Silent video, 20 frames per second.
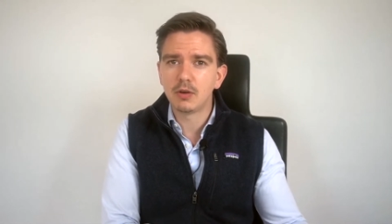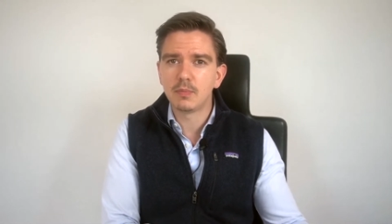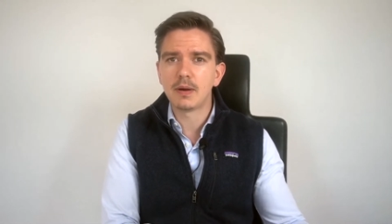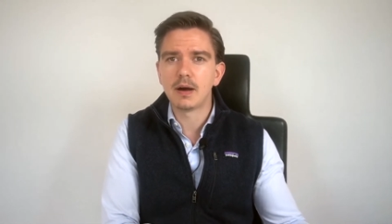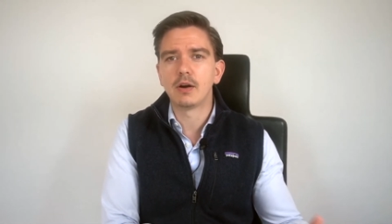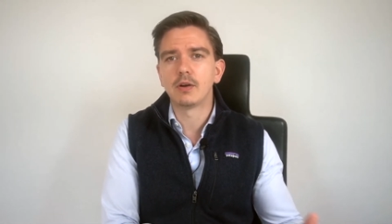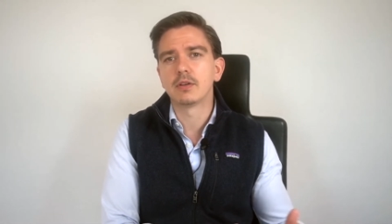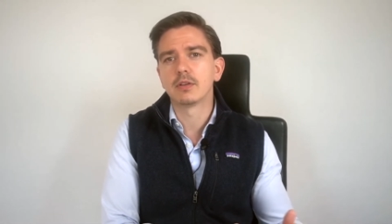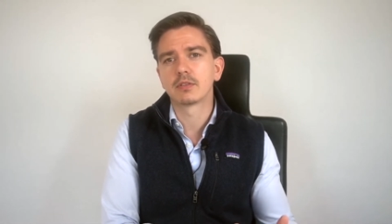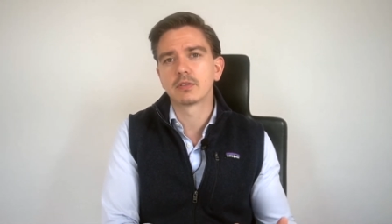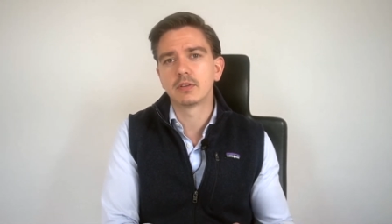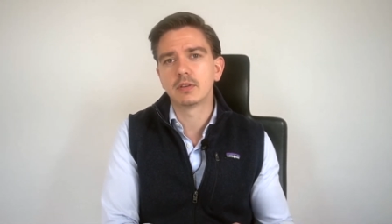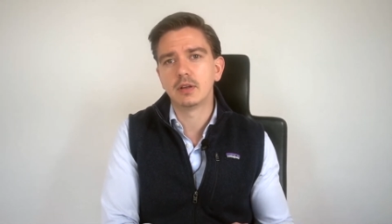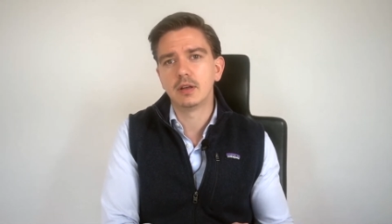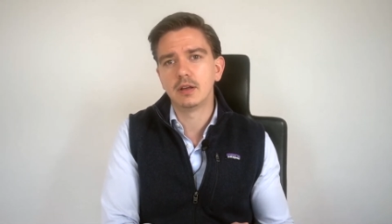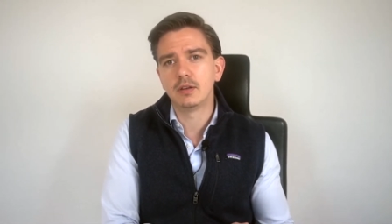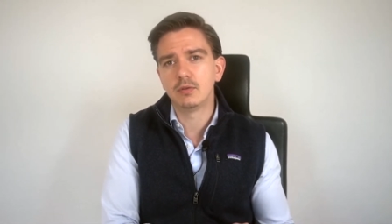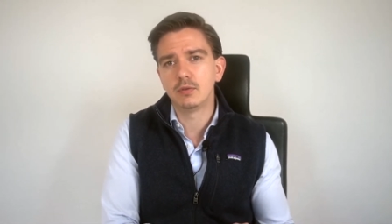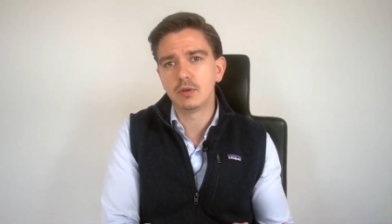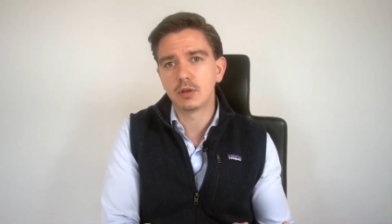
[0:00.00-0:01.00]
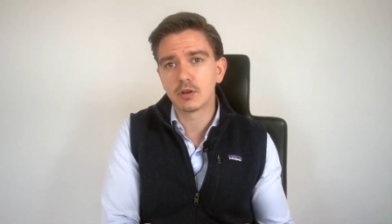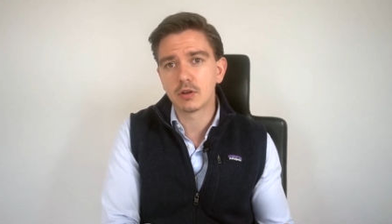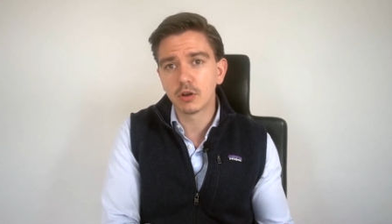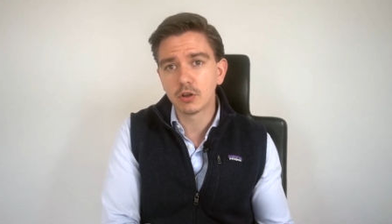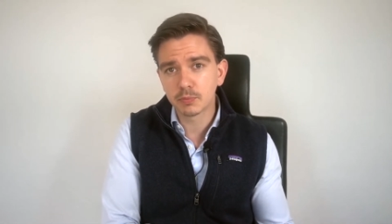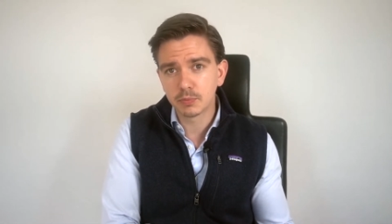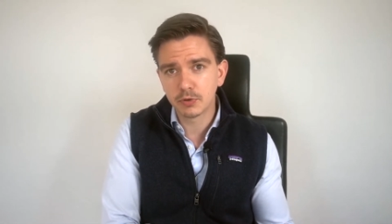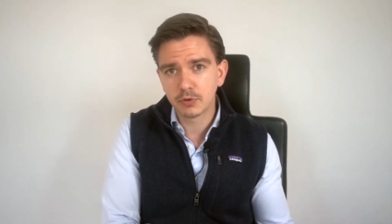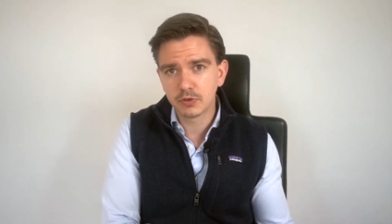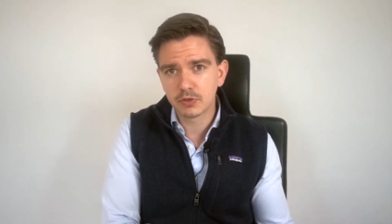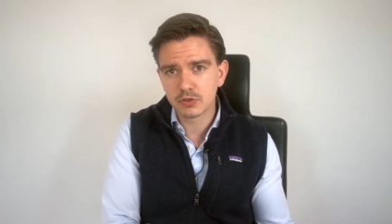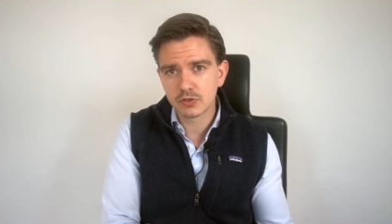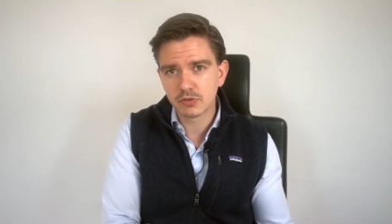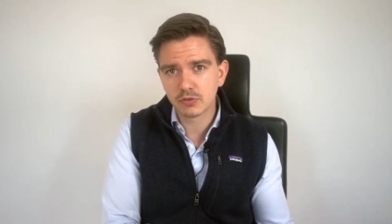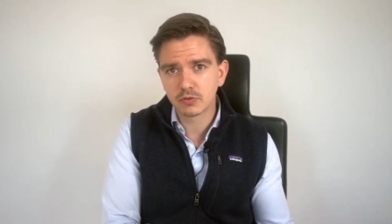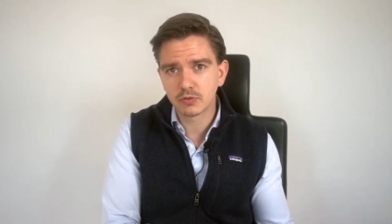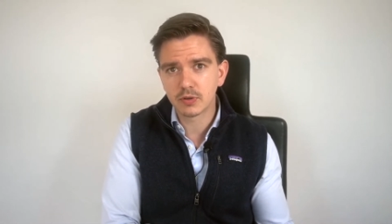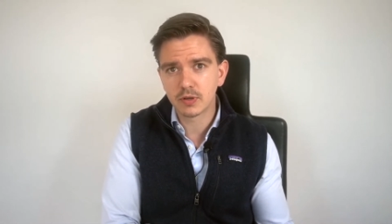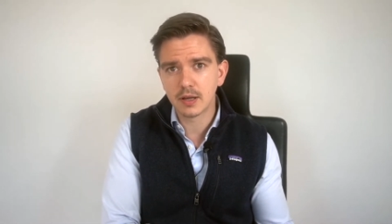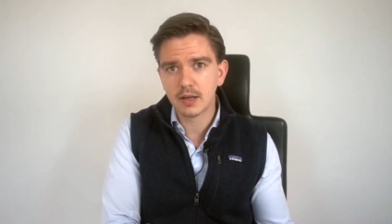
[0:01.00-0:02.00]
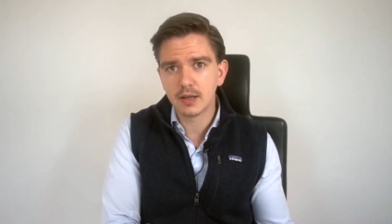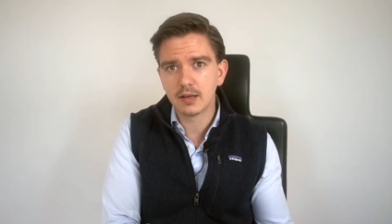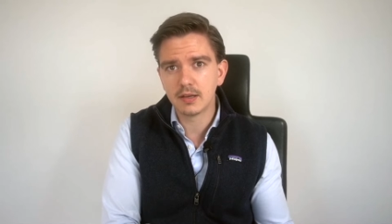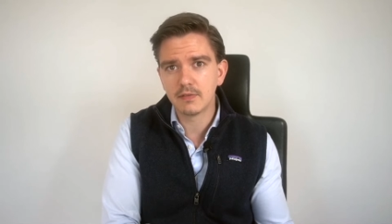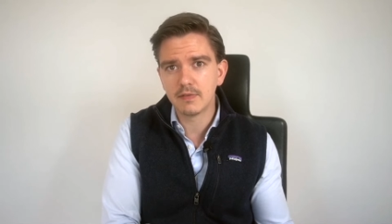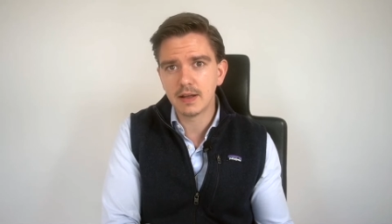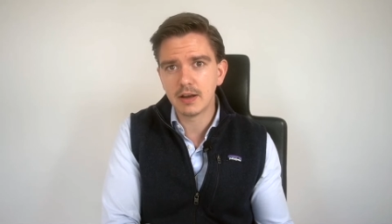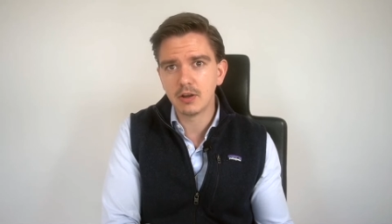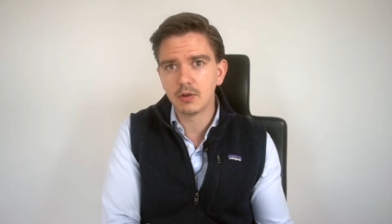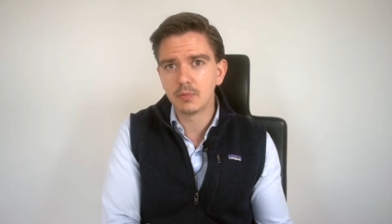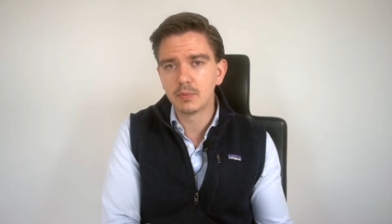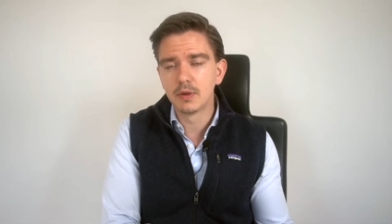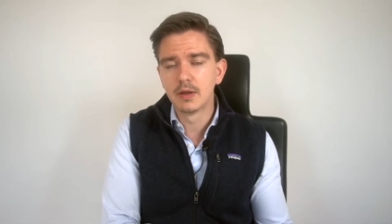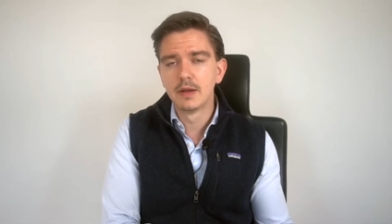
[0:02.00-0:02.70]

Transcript: How does do the cost positions develop?